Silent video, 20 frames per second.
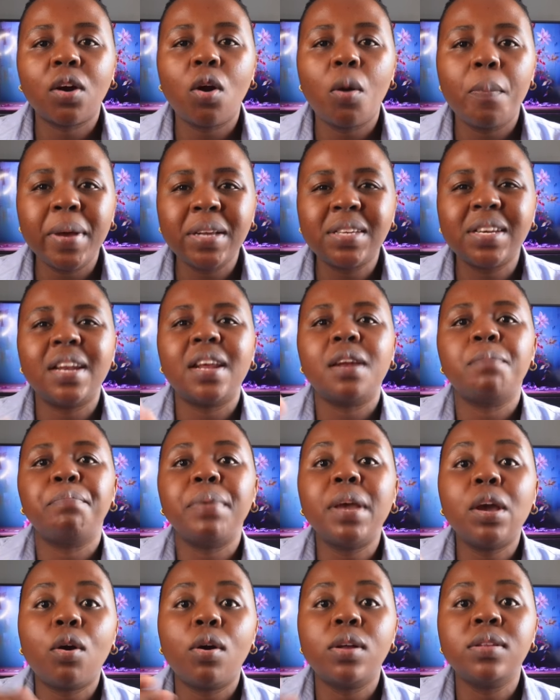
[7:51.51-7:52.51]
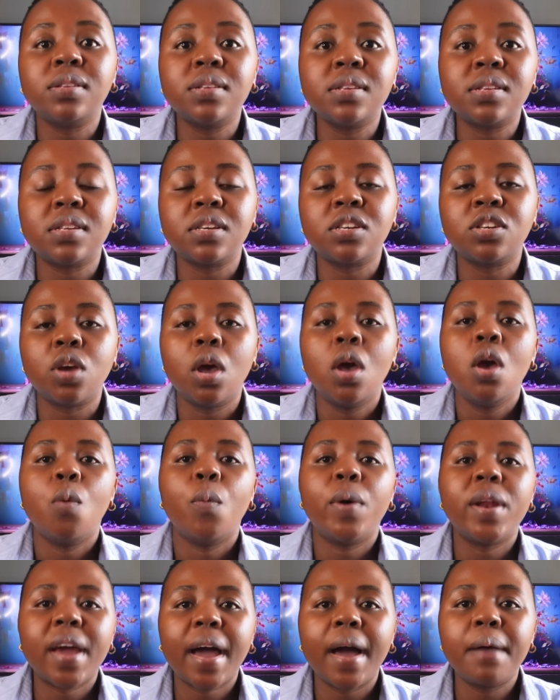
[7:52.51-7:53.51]
committed and be consistent
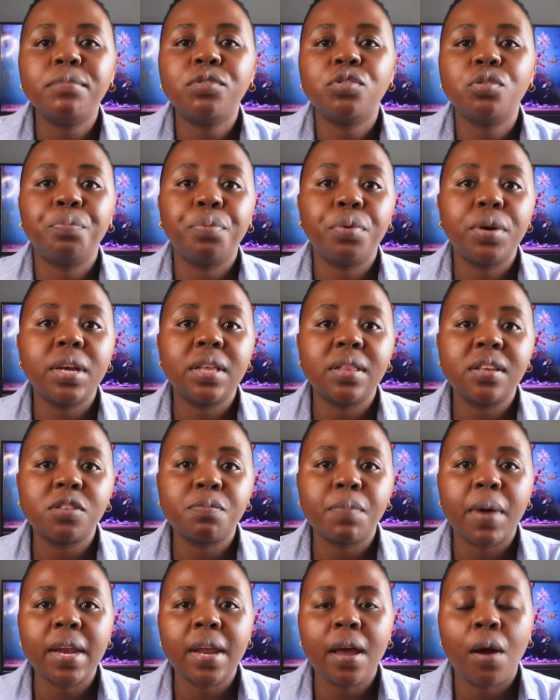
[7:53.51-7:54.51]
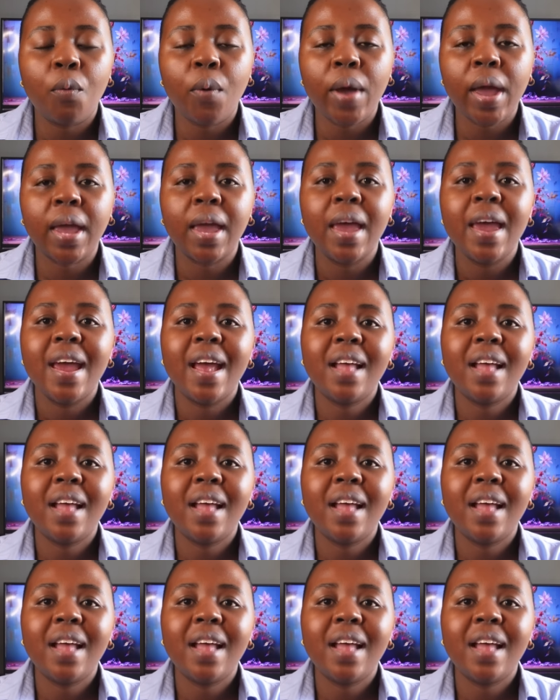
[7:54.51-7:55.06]
when it comes to putting this money away.